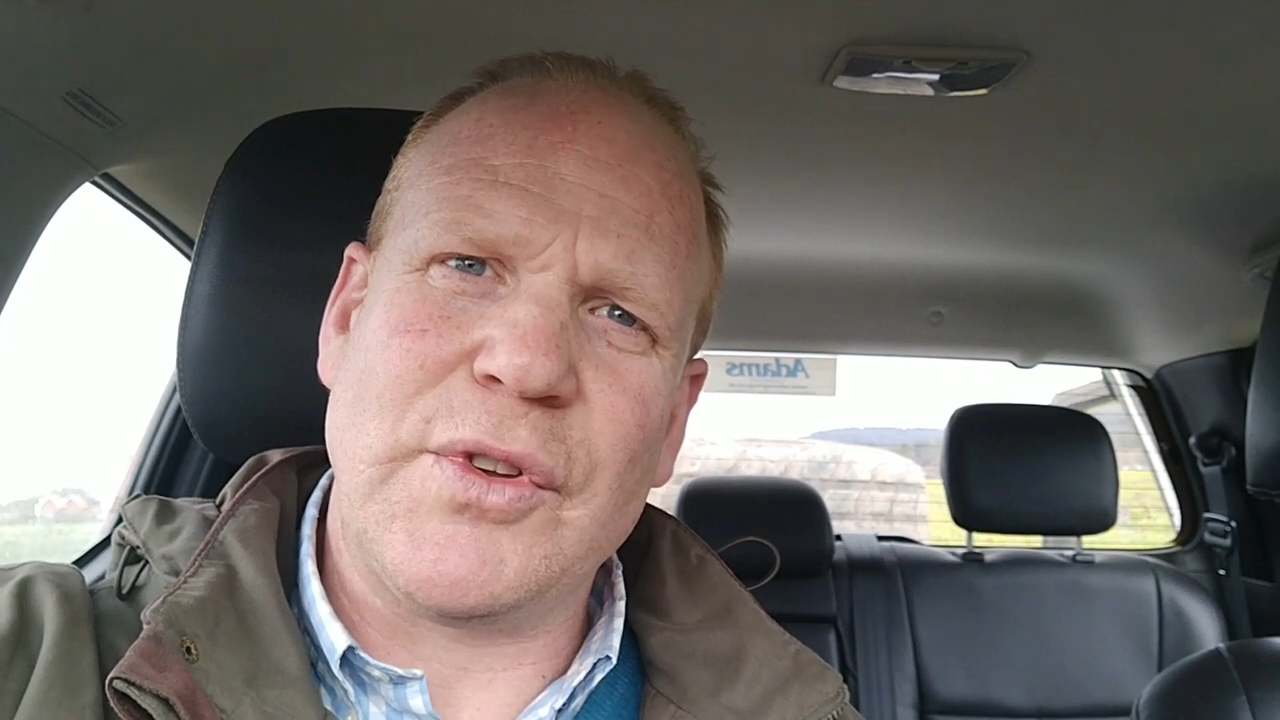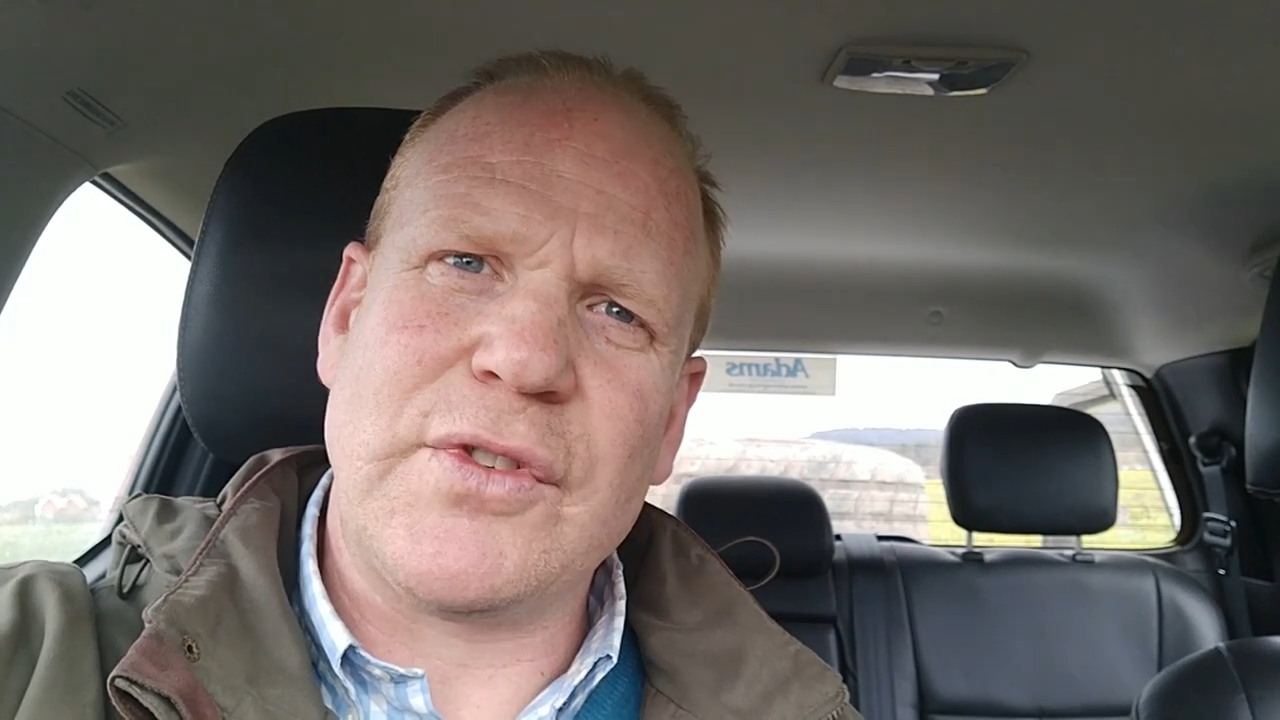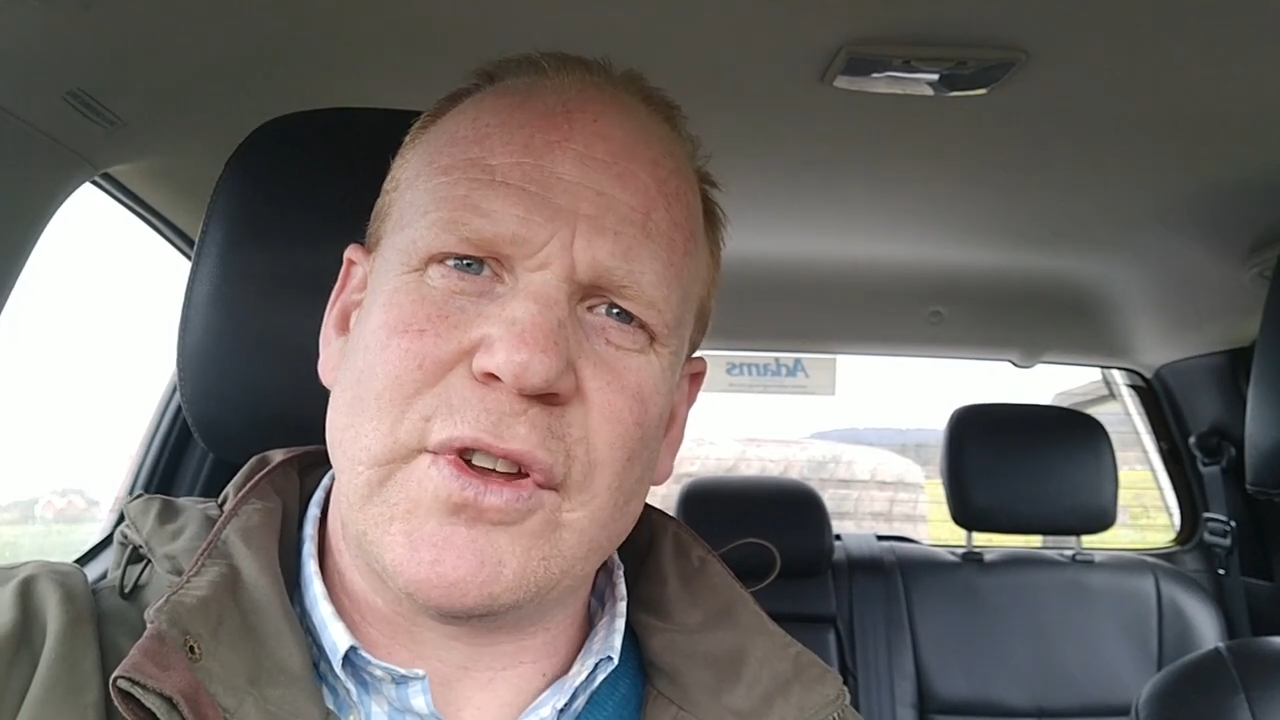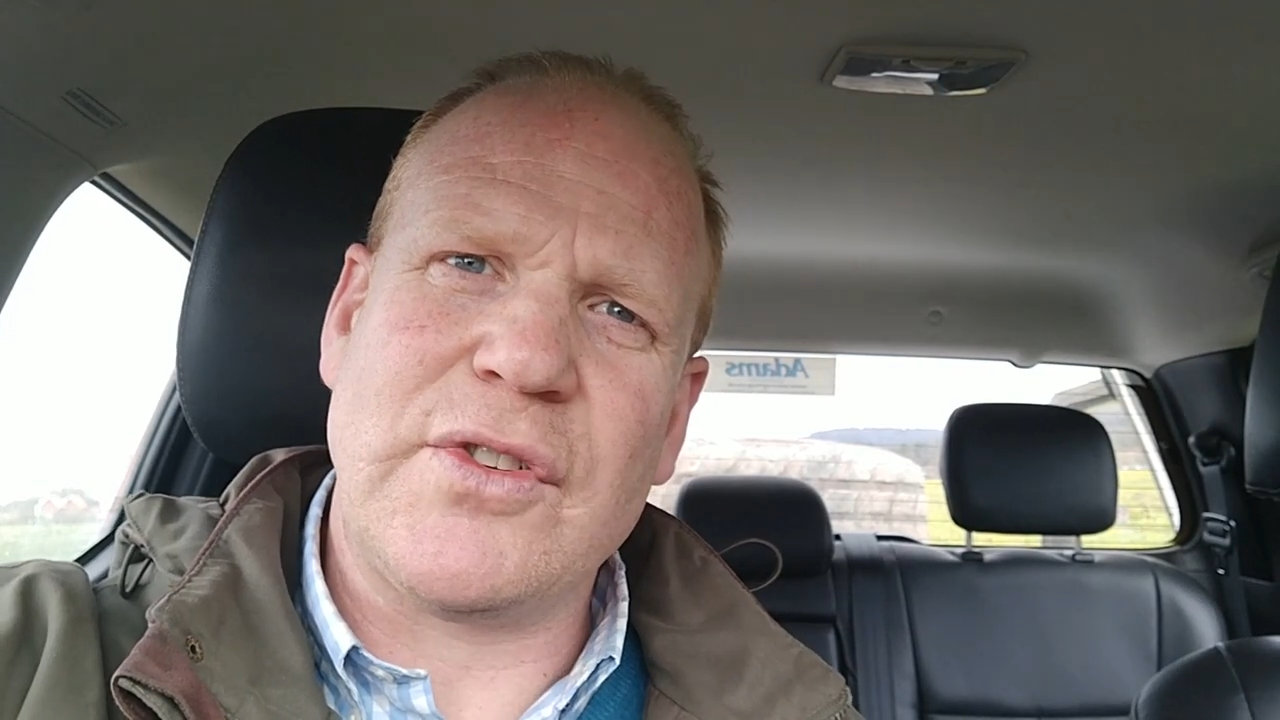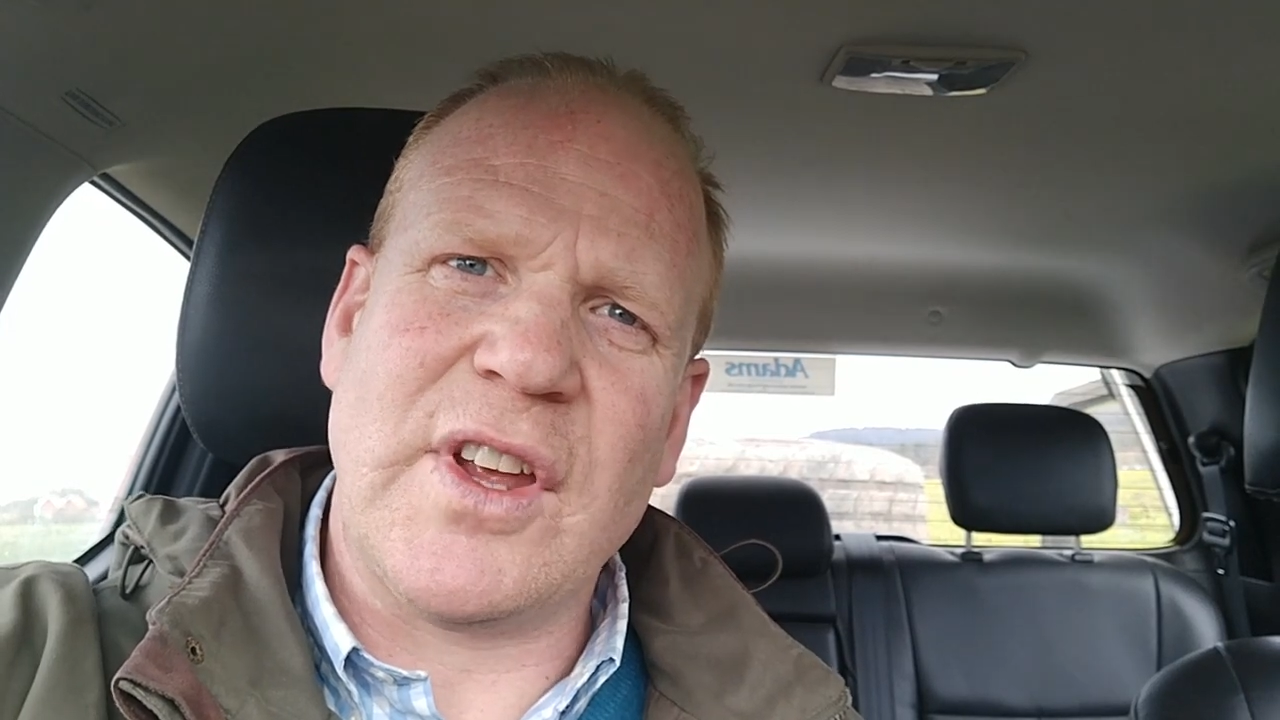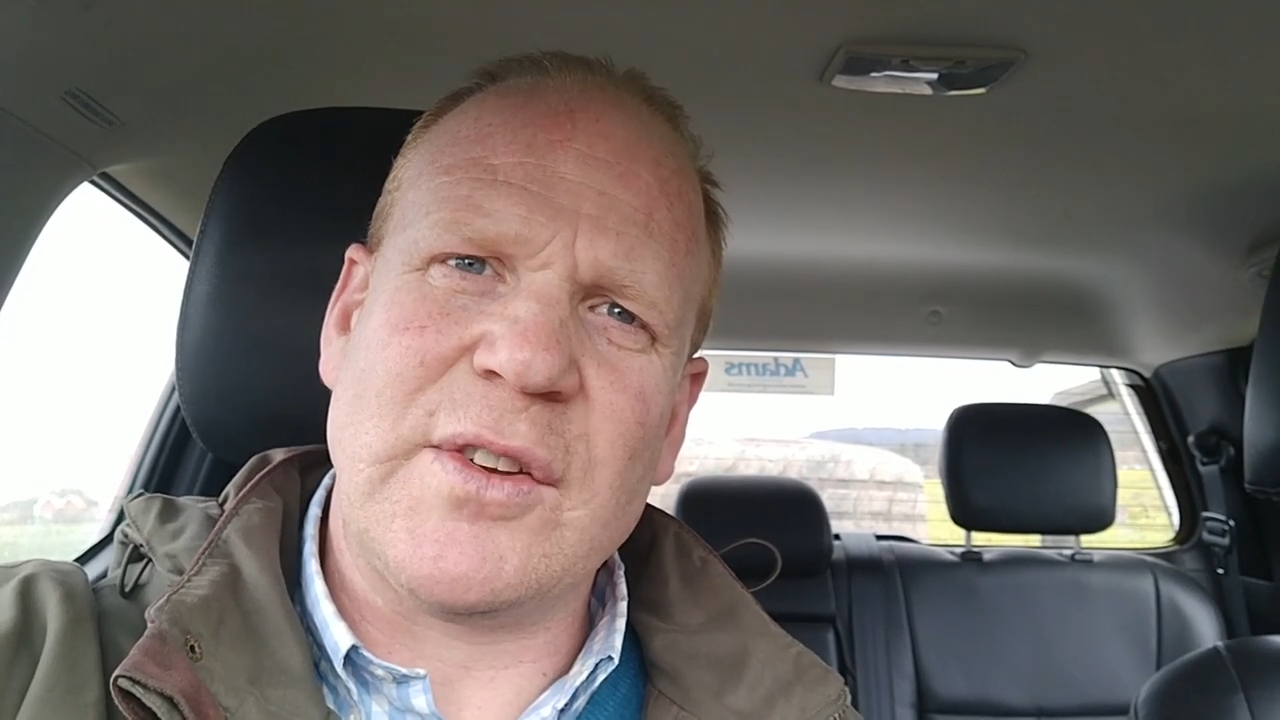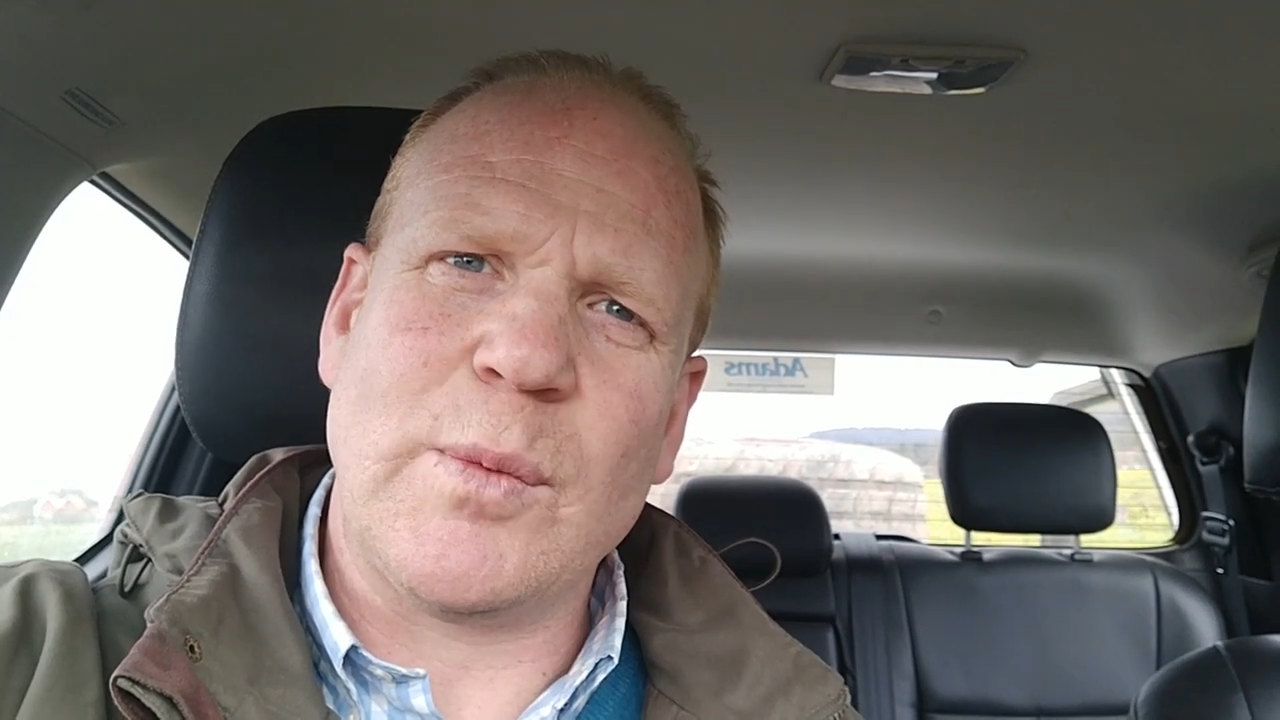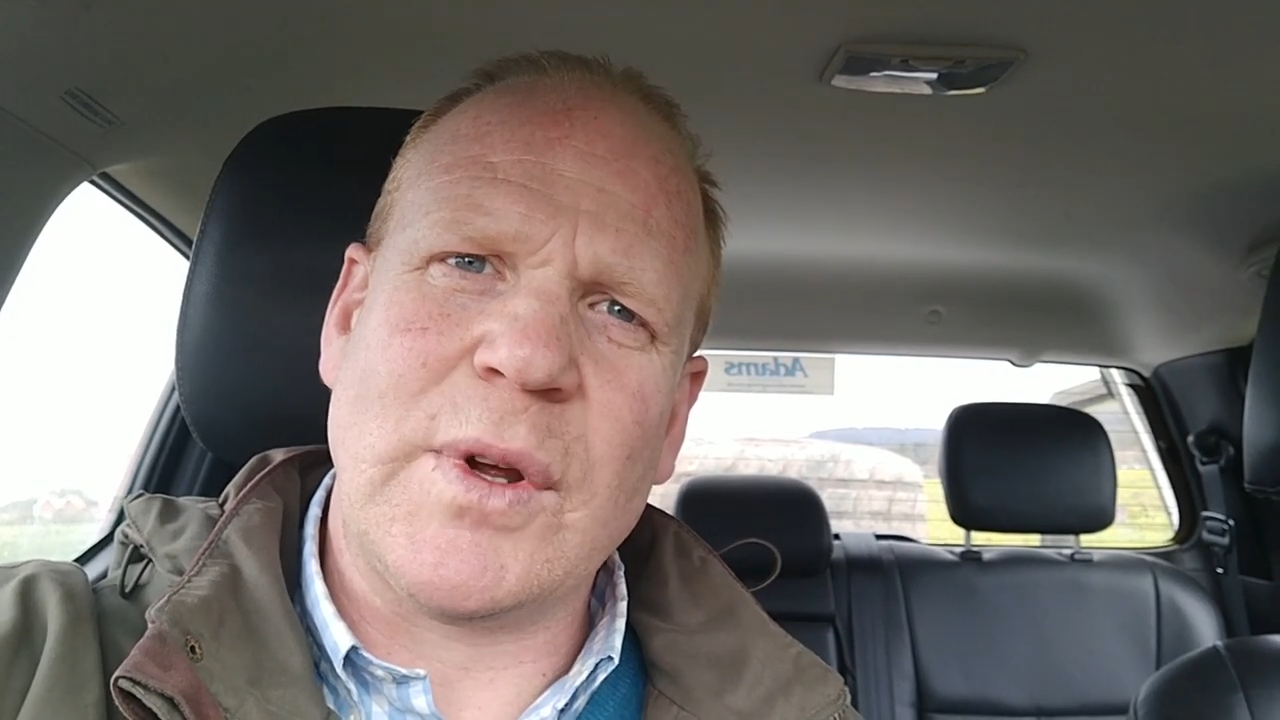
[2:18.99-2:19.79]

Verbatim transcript: associated